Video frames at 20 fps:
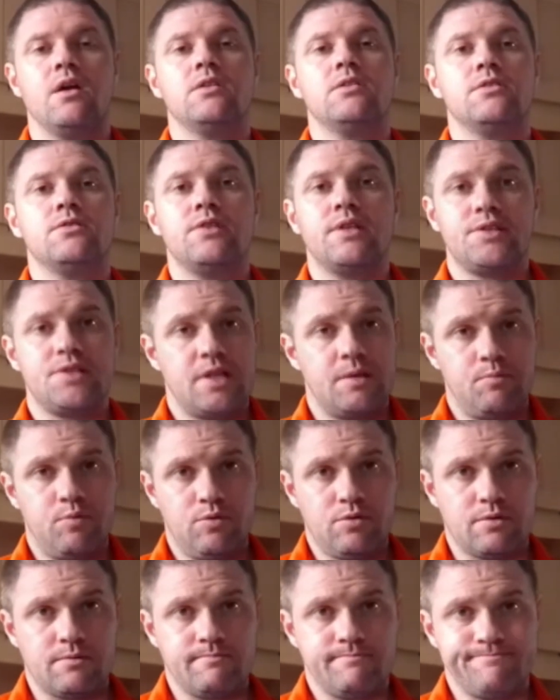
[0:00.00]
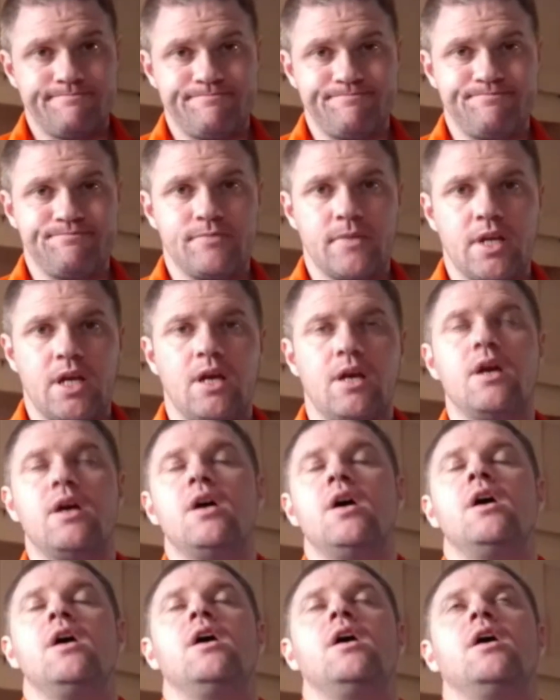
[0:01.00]
So that's tip 1.
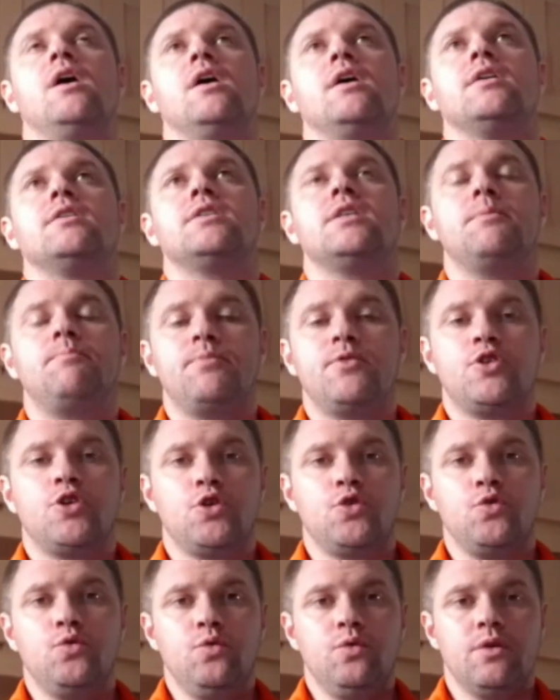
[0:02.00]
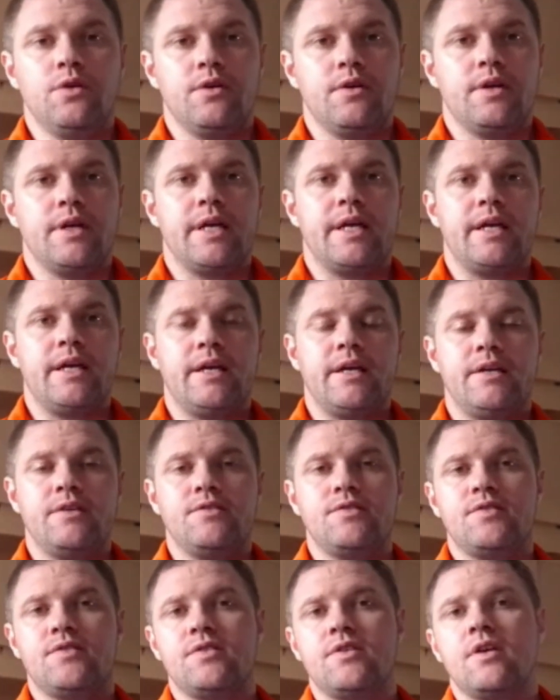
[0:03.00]
Tip 2
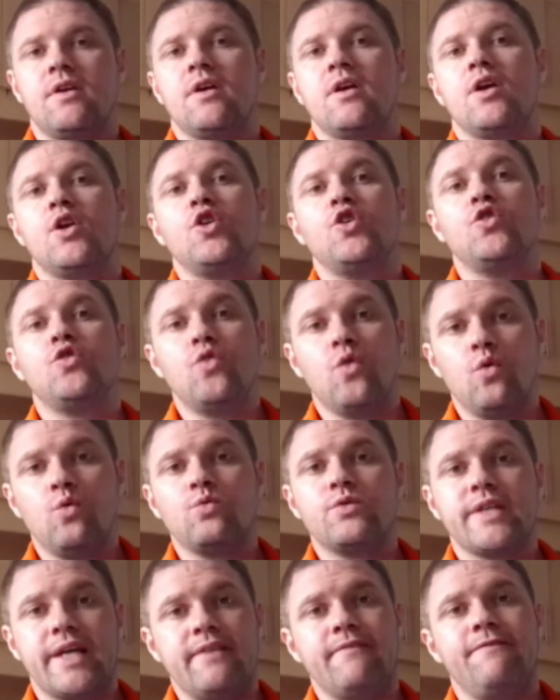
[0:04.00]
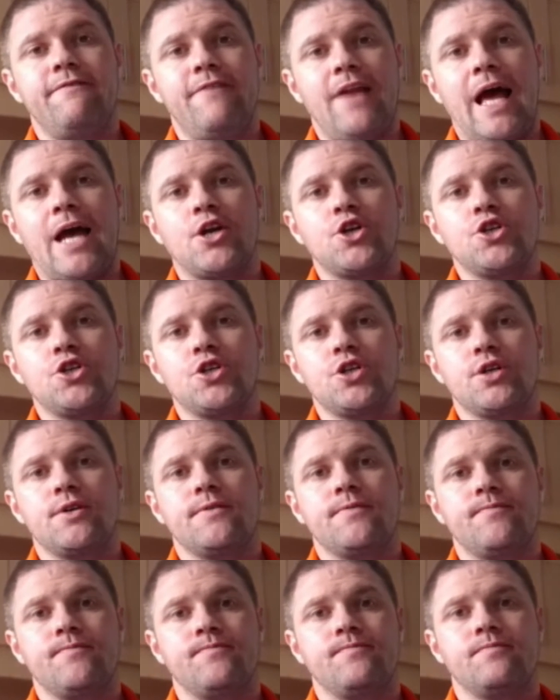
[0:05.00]
is don't get flash.
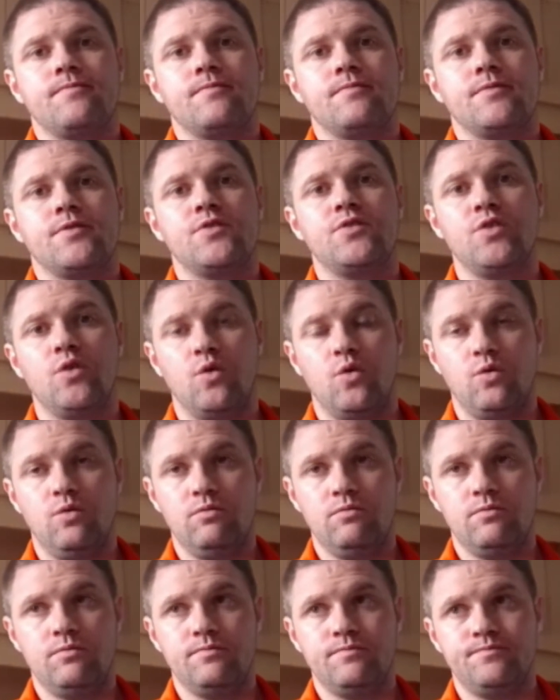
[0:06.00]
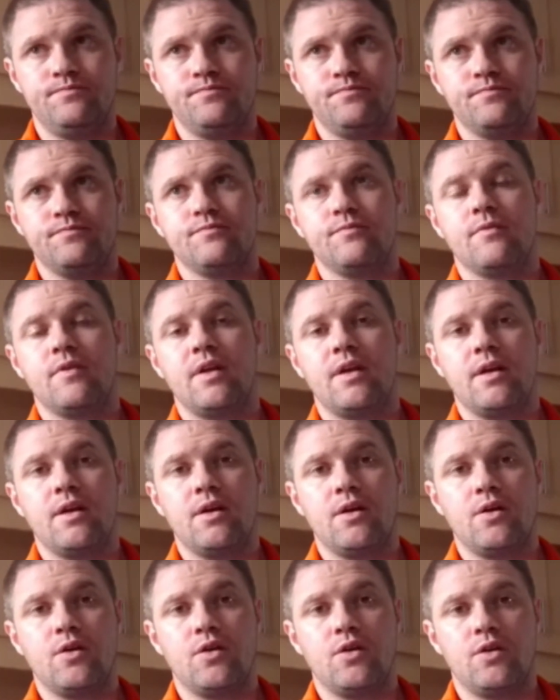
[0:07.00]
So
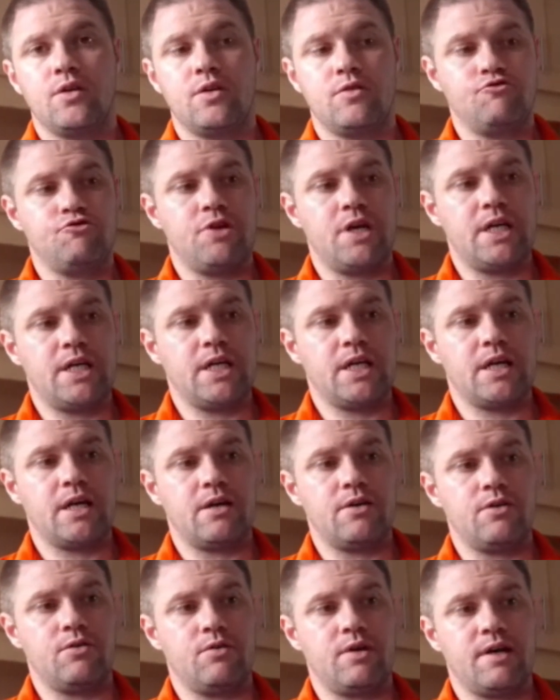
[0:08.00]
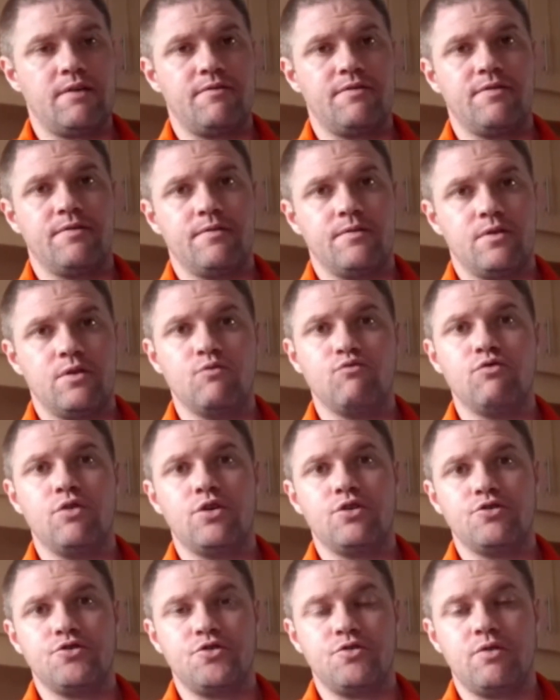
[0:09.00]
the training gear you have, the
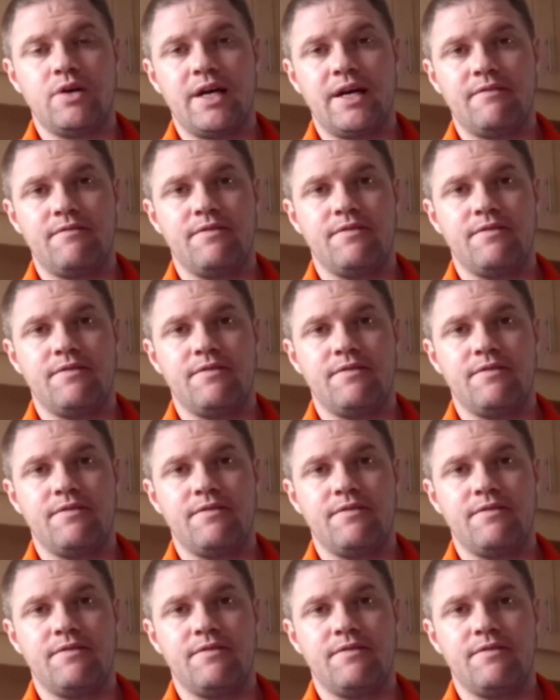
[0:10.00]
runners you have,